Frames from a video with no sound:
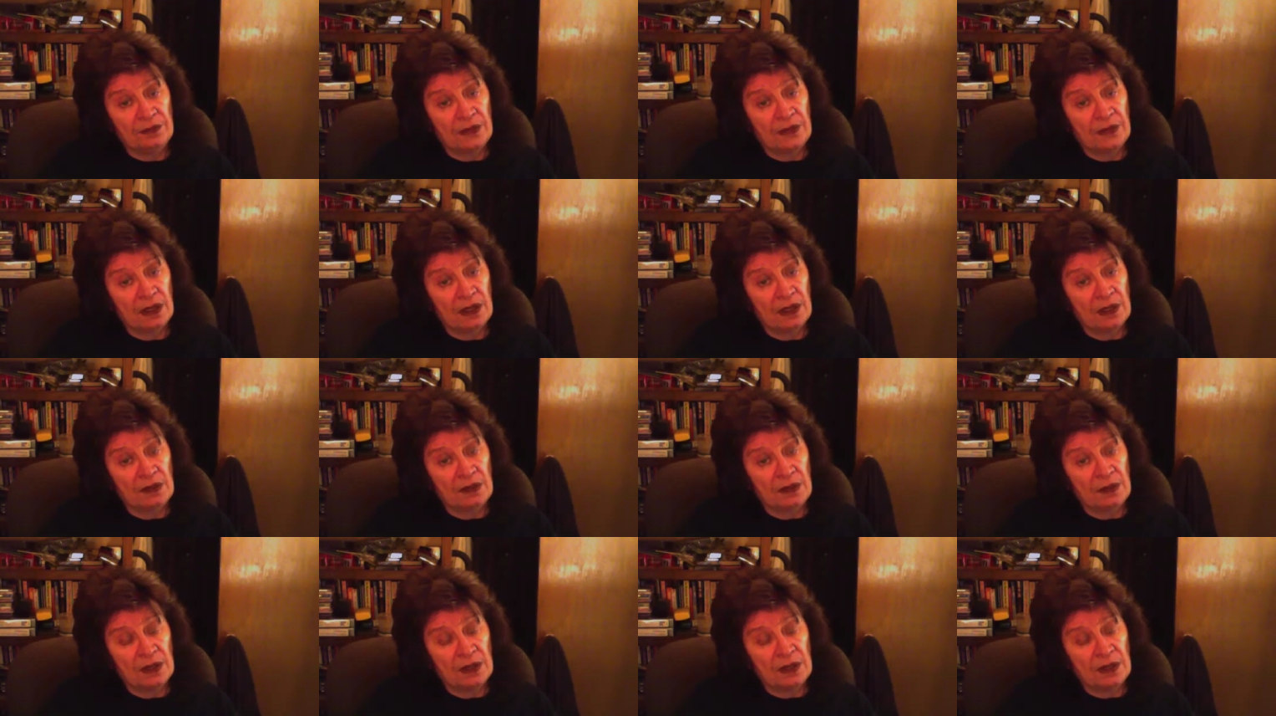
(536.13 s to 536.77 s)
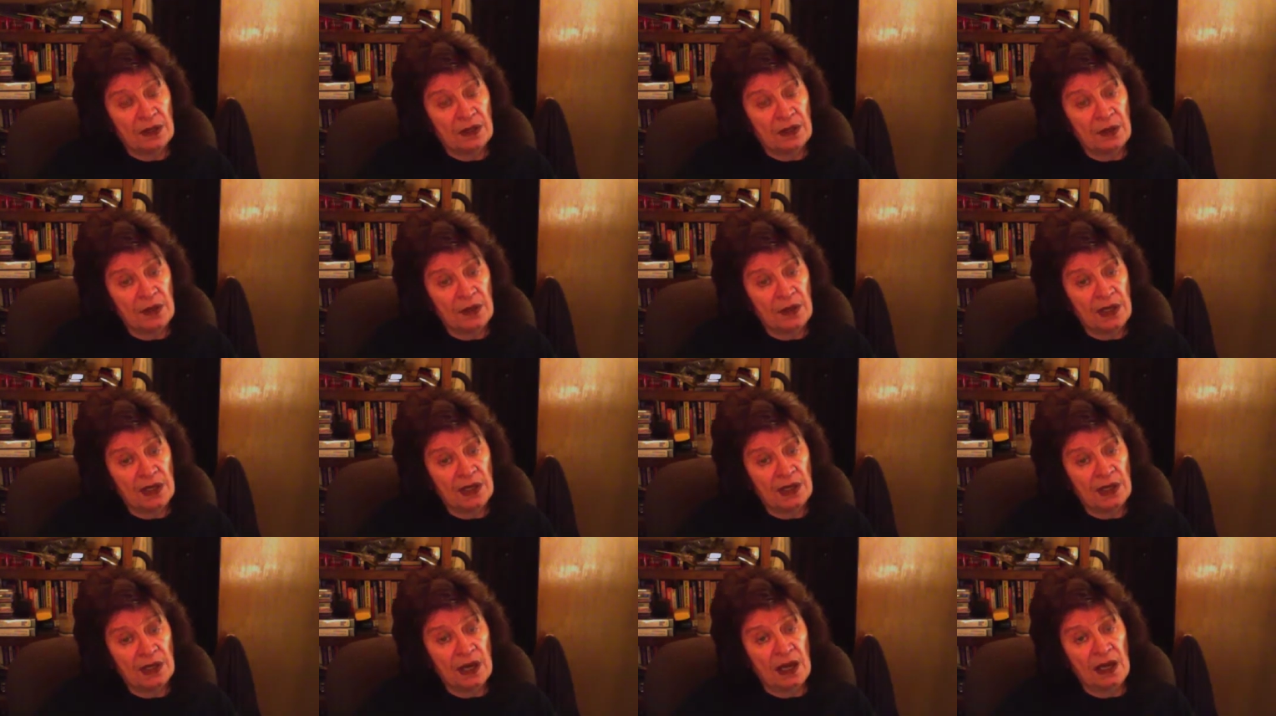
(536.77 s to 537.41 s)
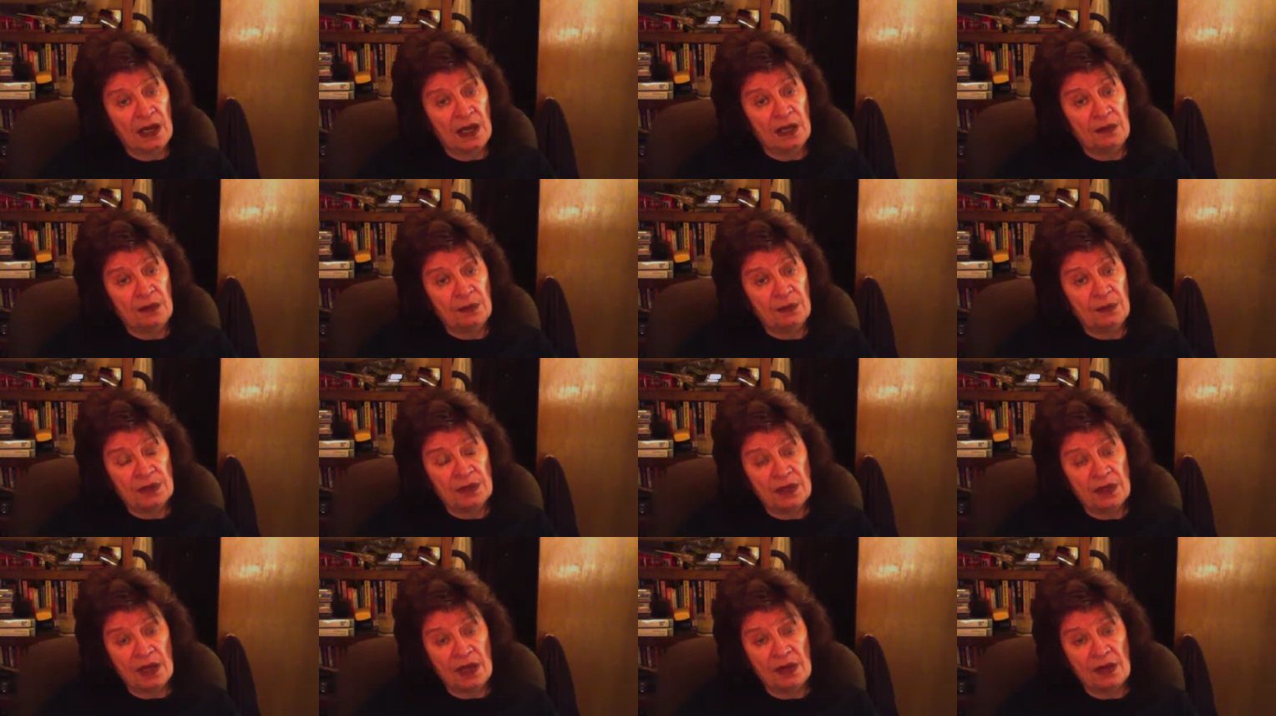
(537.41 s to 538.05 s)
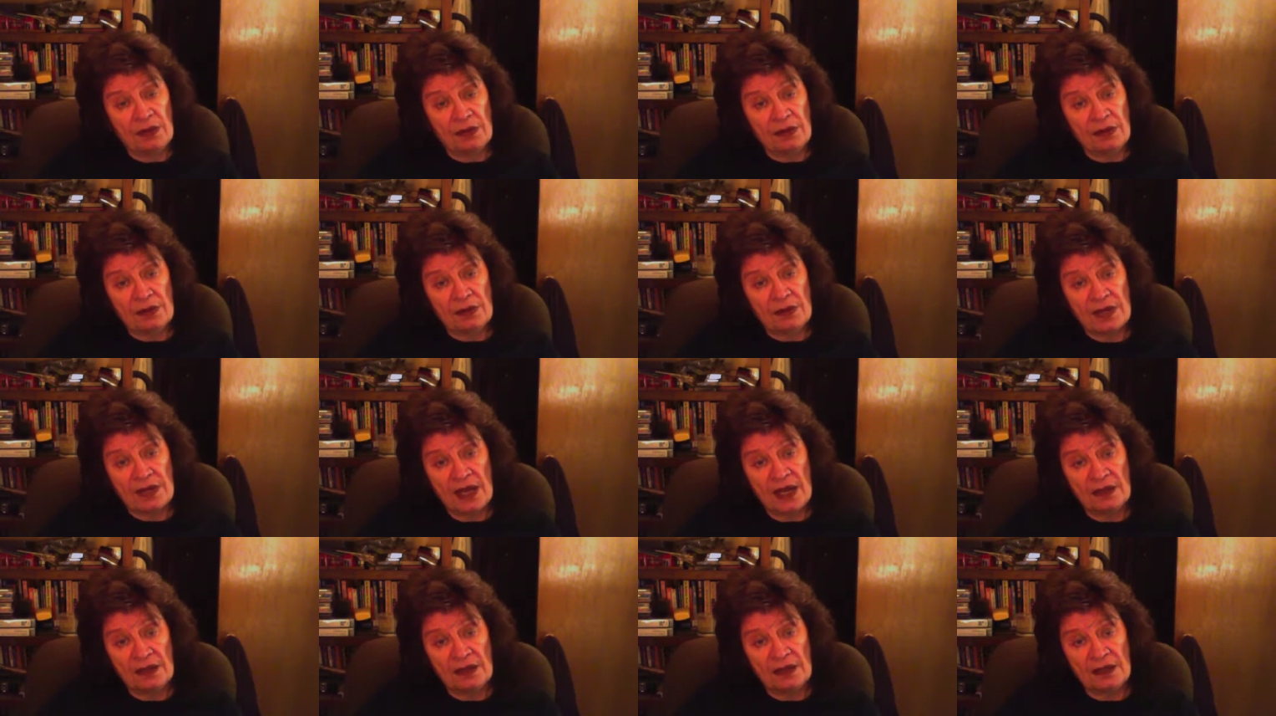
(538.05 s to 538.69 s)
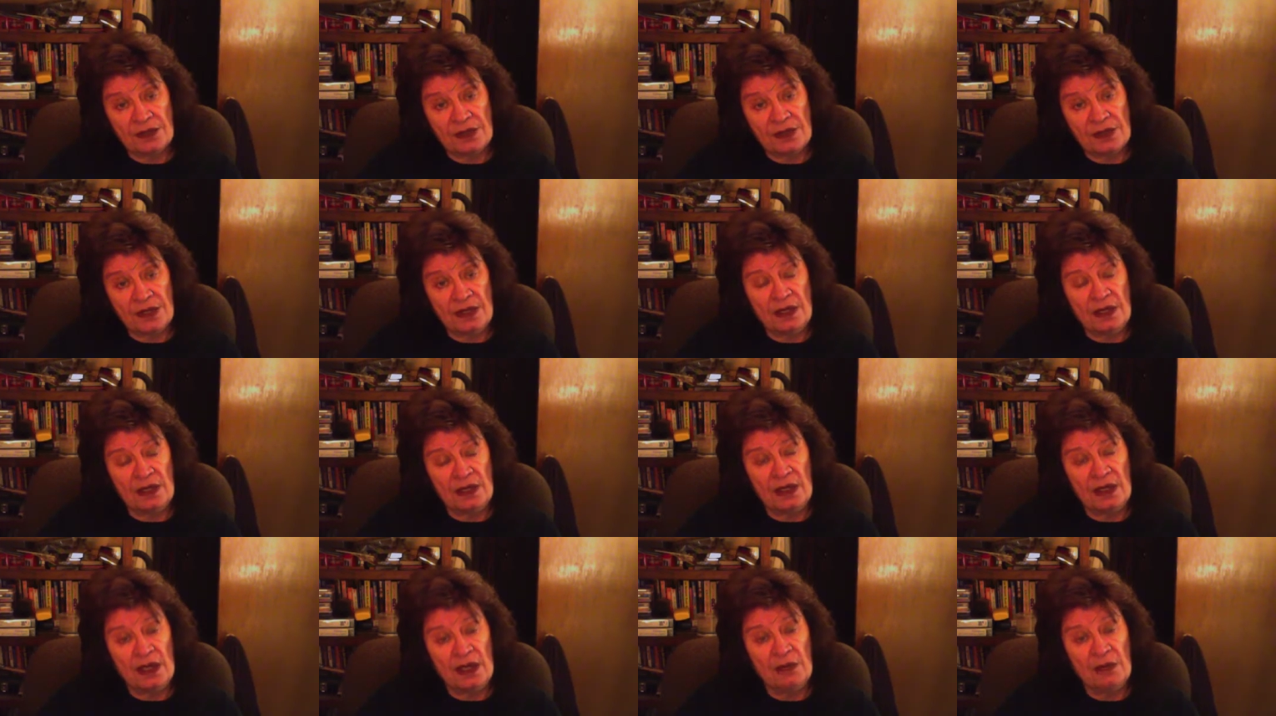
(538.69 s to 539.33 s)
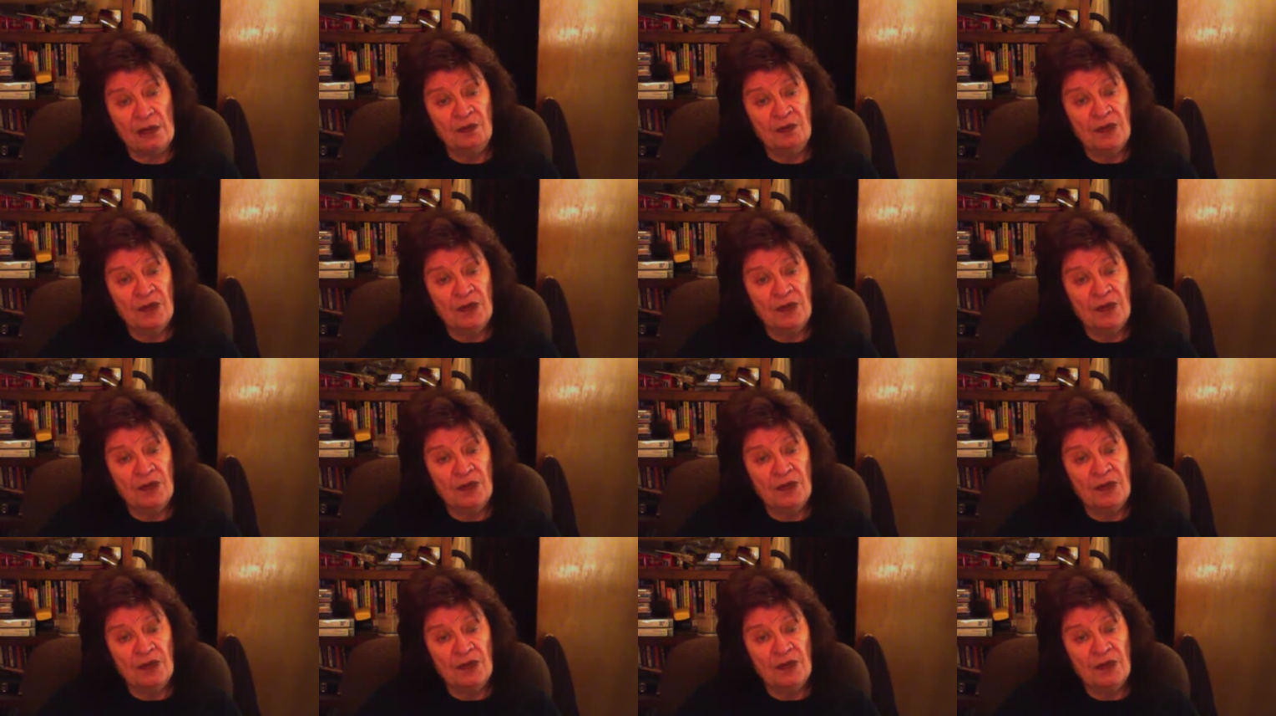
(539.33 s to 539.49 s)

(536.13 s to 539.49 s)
When Tony and I put together the second CD,